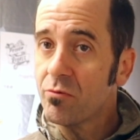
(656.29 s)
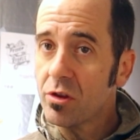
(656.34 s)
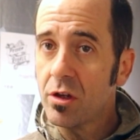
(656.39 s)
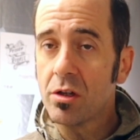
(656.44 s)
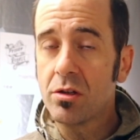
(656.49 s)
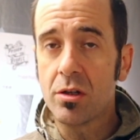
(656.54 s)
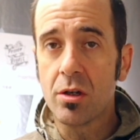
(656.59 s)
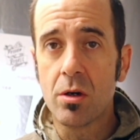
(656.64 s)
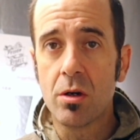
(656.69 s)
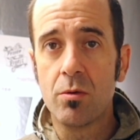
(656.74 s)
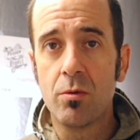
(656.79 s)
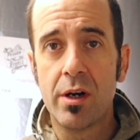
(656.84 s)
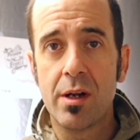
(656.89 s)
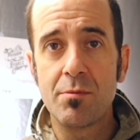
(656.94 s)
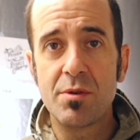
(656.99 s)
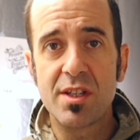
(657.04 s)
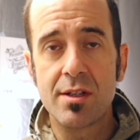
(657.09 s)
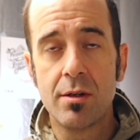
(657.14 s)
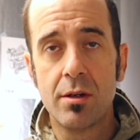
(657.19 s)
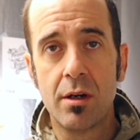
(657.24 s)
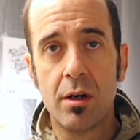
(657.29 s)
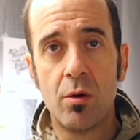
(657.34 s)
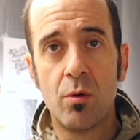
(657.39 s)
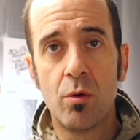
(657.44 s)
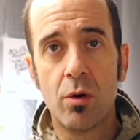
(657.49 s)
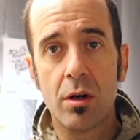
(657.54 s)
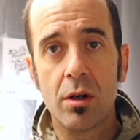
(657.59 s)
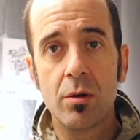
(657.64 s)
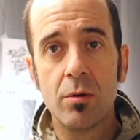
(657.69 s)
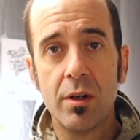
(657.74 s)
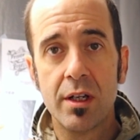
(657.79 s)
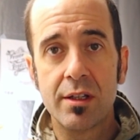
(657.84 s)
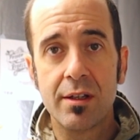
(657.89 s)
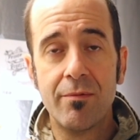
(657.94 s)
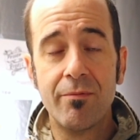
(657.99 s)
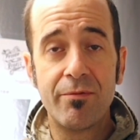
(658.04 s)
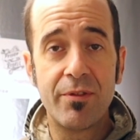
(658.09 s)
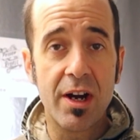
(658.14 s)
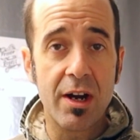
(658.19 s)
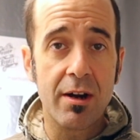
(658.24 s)
The 3rd one I'm still going to work with.
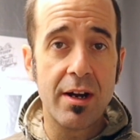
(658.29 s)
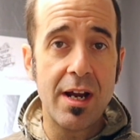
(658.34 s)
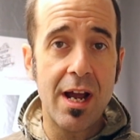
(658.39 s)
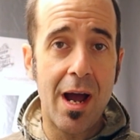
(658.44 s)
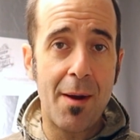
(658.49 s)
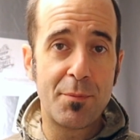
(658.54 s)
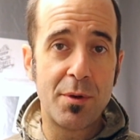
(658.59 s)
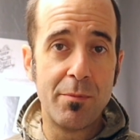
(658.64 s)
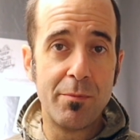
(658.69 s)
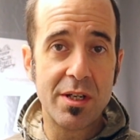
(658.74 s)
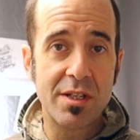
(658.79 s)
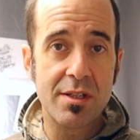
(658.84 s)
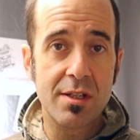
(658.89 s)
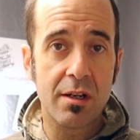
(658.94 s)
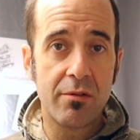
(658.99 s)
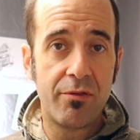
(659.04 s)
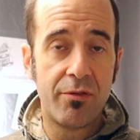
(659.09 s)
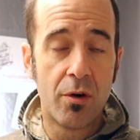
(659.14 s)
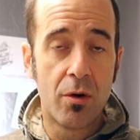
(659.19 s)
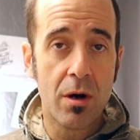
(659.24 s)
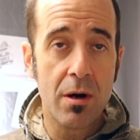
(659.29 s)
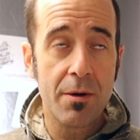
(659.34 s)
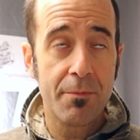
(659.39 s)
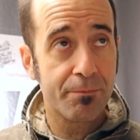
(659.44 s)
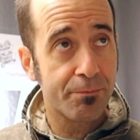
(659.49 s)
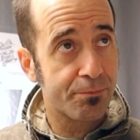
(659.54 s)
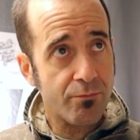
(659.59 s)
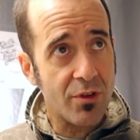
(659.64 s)
I'm very optimistic for.